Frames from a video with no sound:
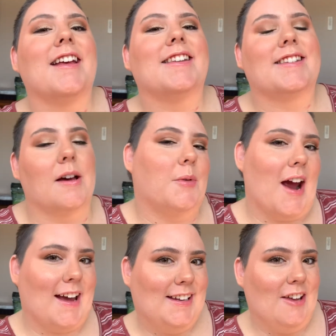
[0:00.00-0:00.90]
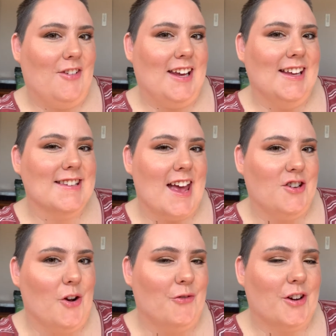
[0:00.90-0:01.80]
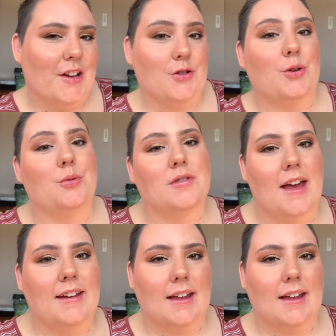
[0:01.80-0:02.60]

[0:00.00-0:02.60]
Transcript: summer activity is, and don't forget to like